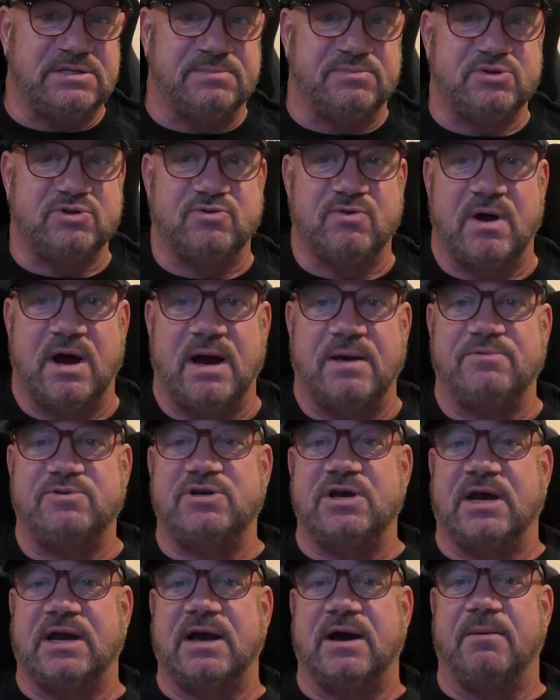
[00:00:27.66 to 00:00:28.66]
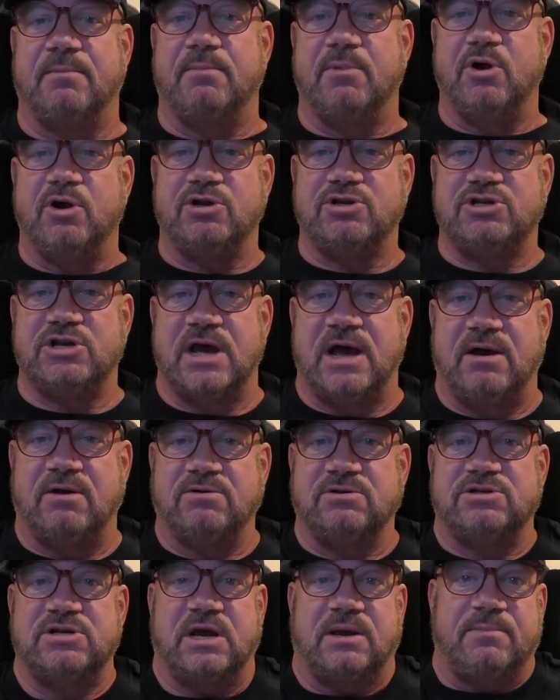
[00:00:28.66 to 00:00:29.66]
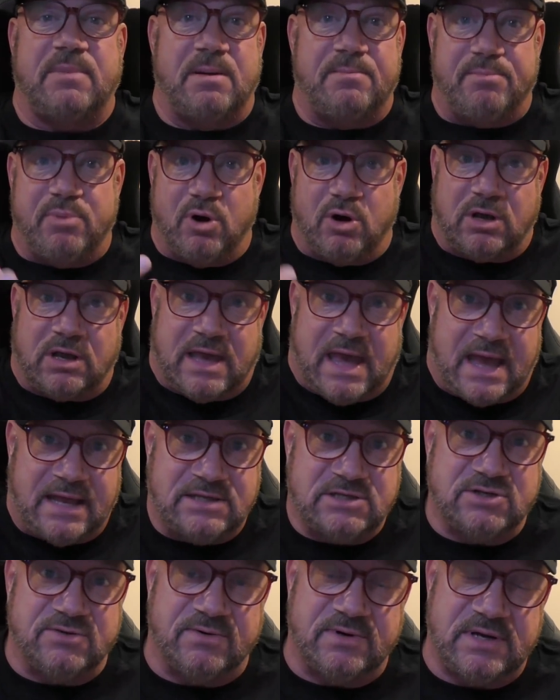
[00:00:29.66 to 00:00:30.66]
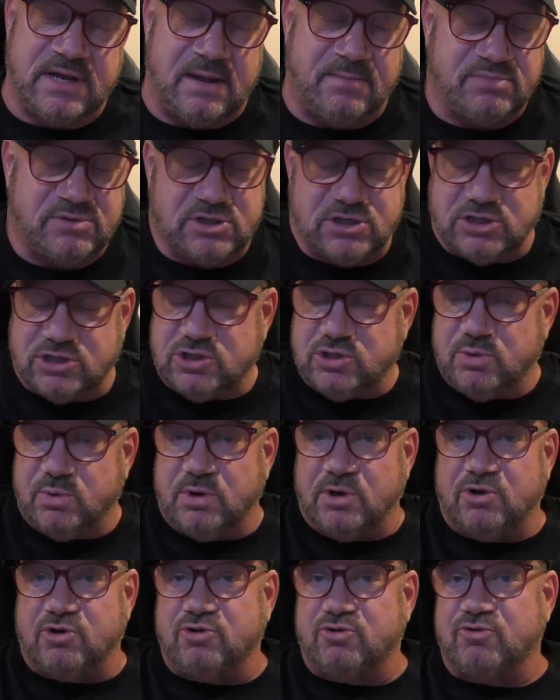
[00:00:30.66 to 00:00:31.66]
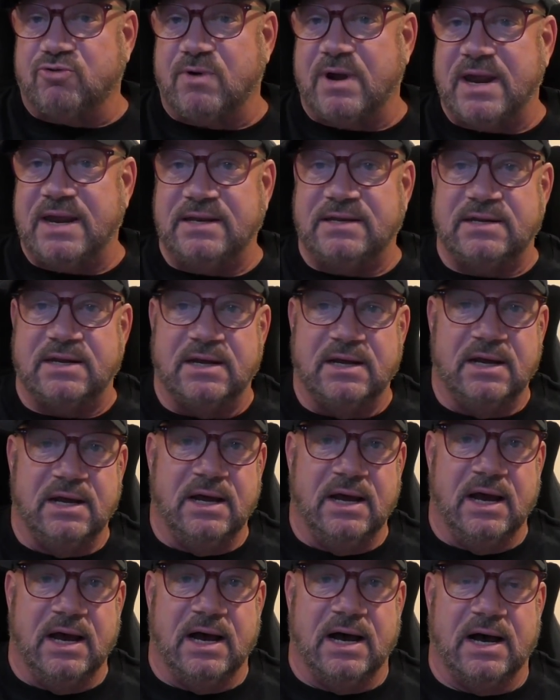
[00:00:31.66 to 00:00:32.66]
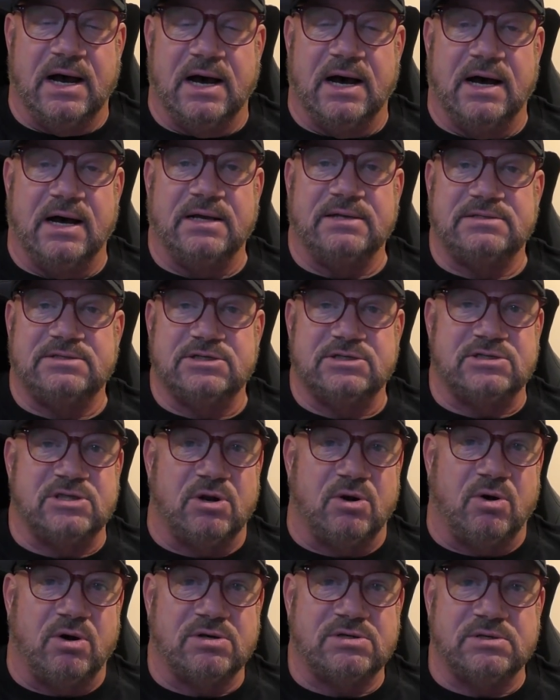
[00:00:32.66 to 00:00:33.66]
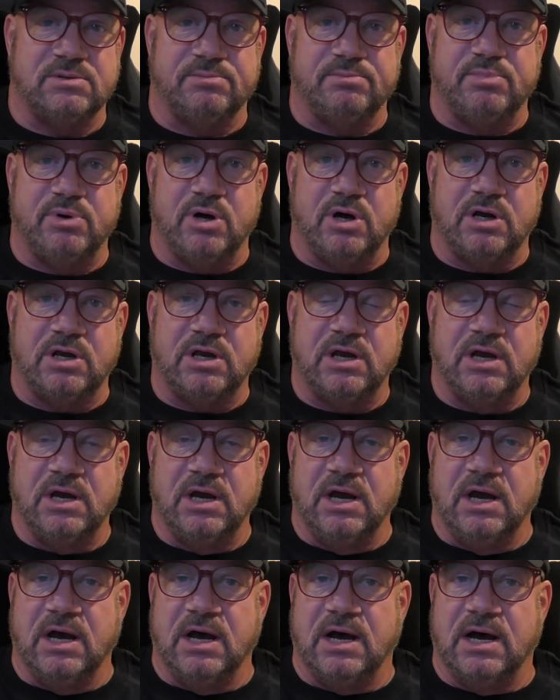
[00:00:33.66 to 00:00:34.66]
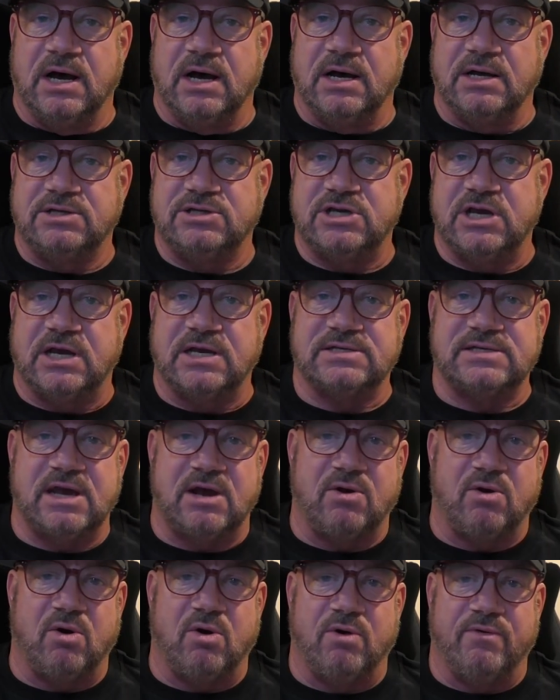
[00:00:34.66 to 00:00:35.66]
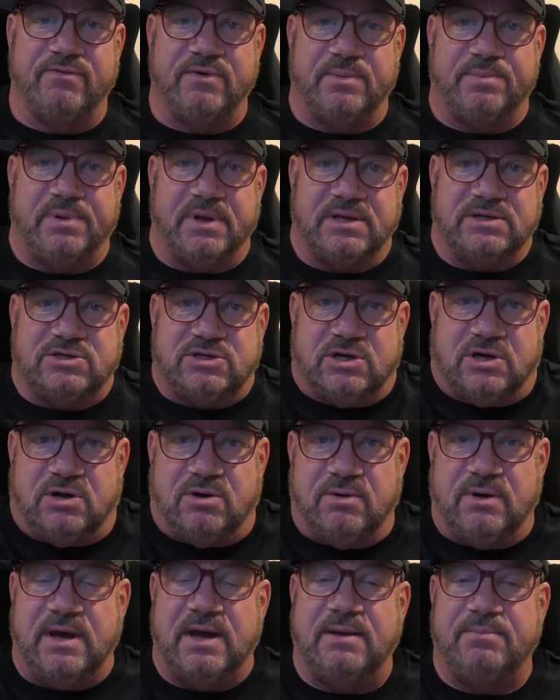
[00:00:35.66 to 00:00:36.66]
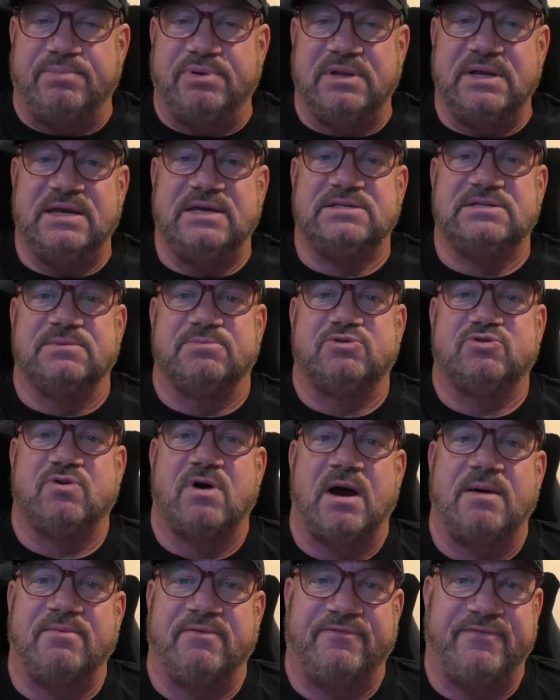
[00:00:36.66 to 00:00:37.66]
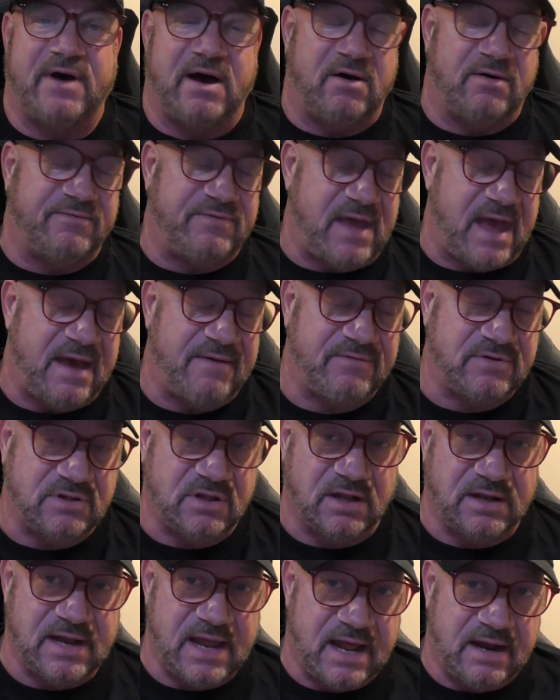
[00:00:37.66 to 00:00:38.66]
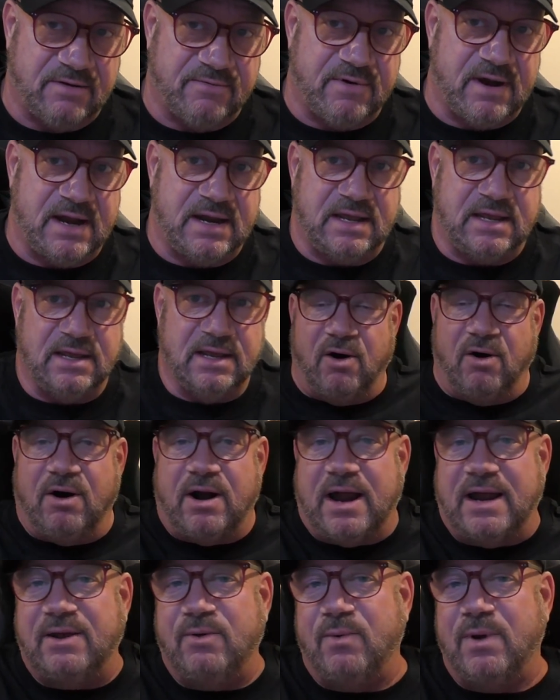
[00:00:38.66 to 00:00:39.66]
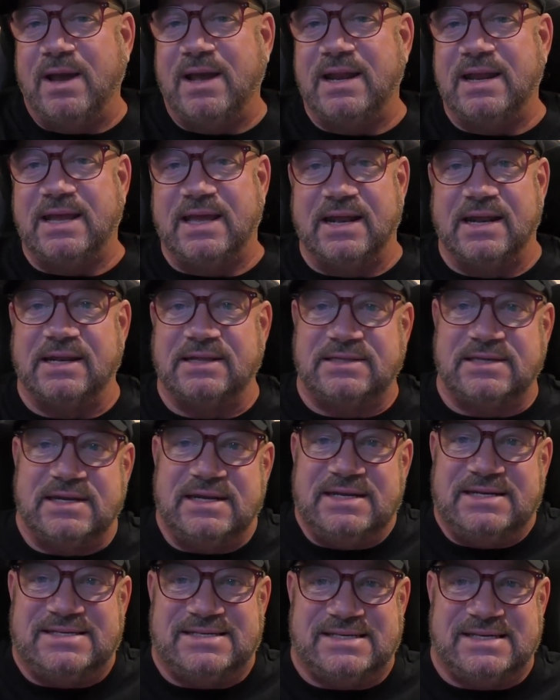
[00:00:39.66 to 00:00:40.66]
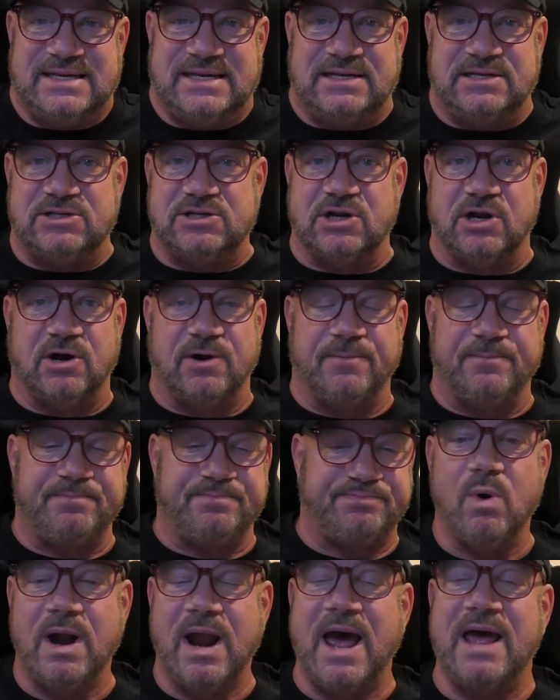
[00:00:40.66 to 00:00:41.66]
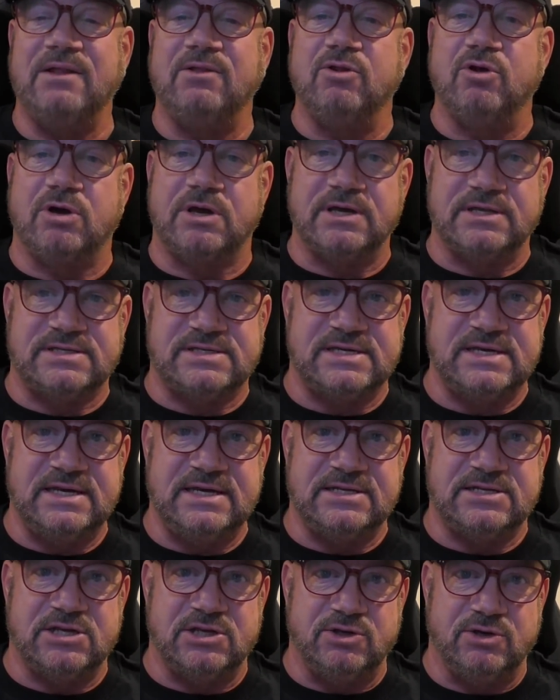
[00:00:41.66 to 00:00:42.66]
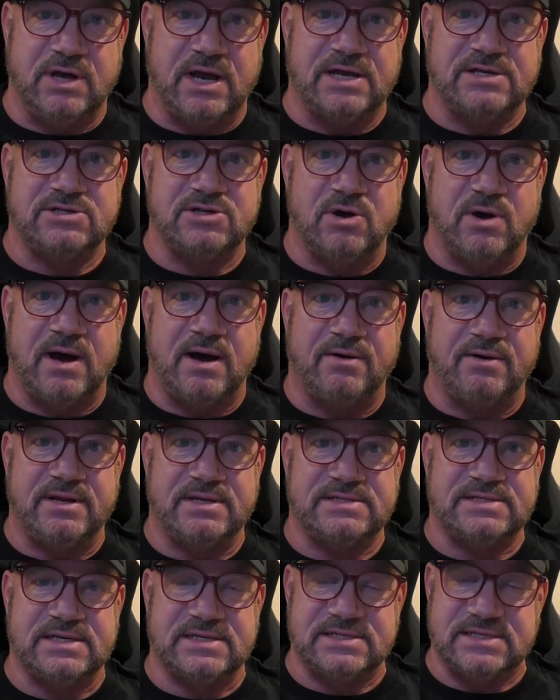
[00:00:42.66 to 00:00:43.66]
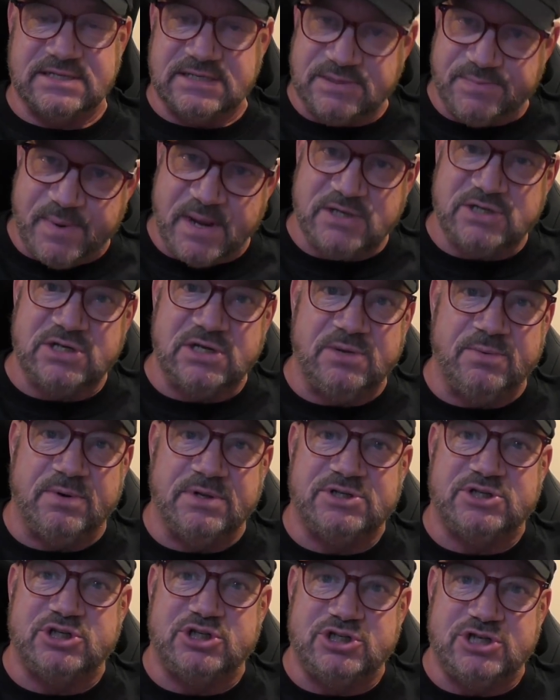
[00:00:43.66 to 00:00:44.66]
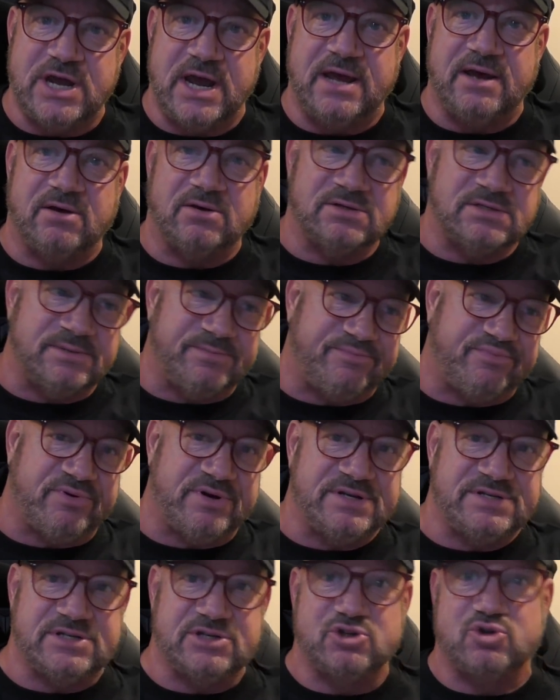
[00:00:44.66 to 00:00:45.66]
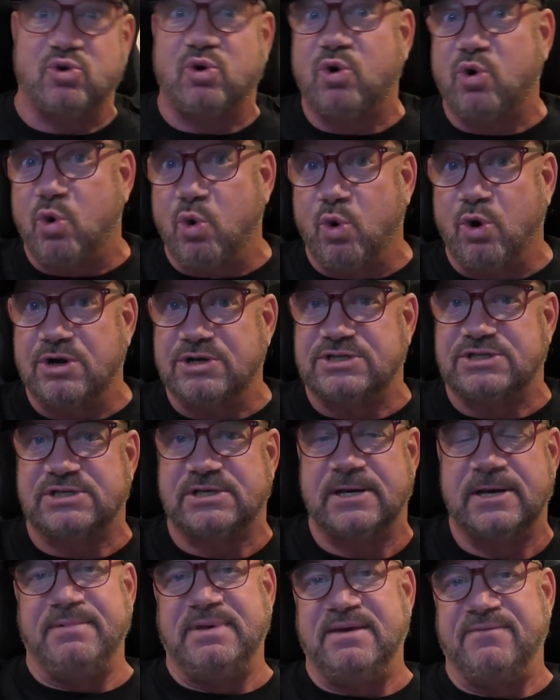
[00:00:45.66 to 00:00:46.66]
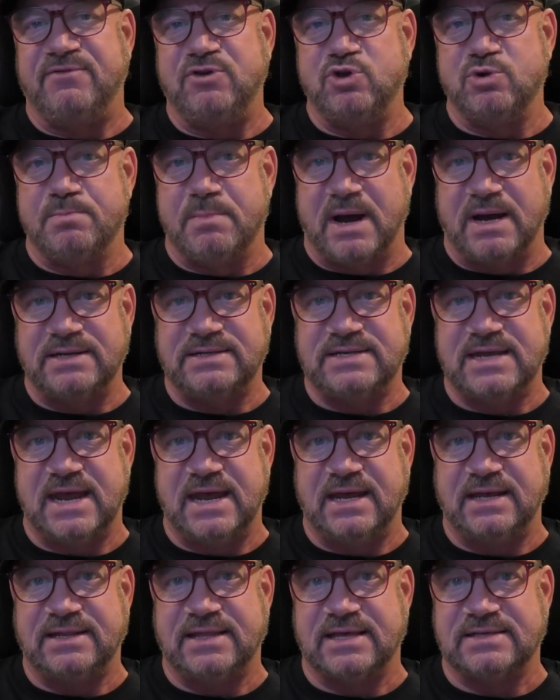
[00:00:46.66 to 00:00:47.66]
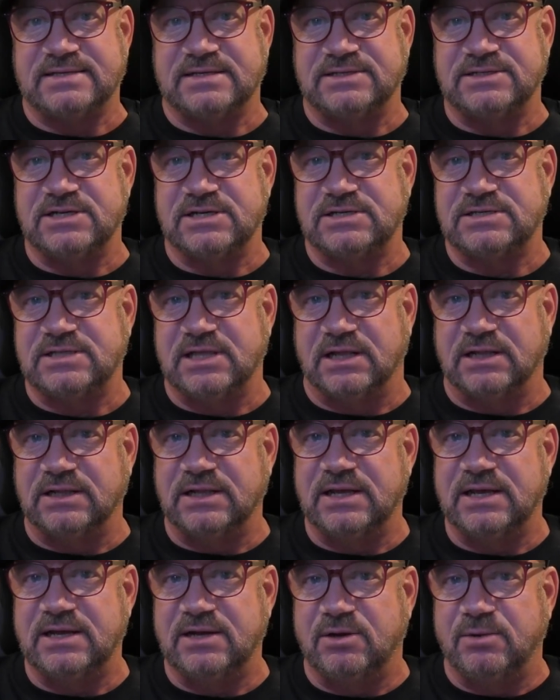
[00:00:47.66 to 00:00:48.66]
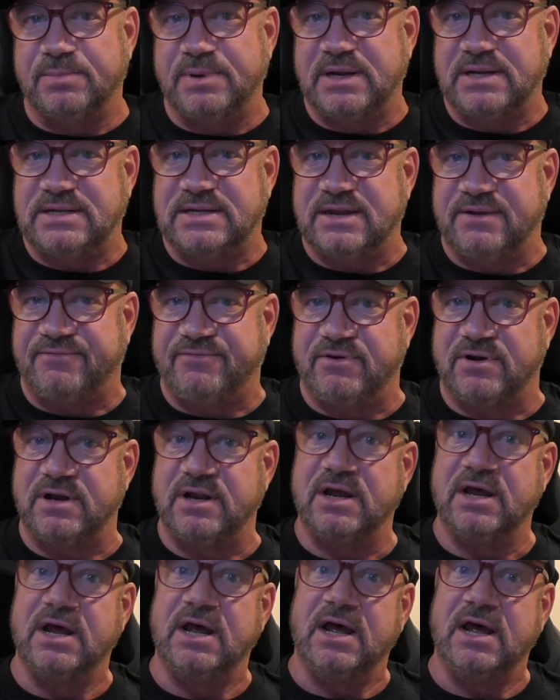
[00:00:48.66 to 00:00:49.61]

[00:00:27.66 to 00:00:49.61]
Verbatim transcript: subscribe. Check our merch out. Check my book, Gangster Redemption's doing great. Uh, it's just an awesome book. Uh, check us out all over the place, you know, and please subscribe and follow if you haven't done that already. All right, we're going to get into these scenes, you know. When I look at scenes, and you guys know how this is, especially with jails and prisons or courts, I'm giving you my take that's just a little bit different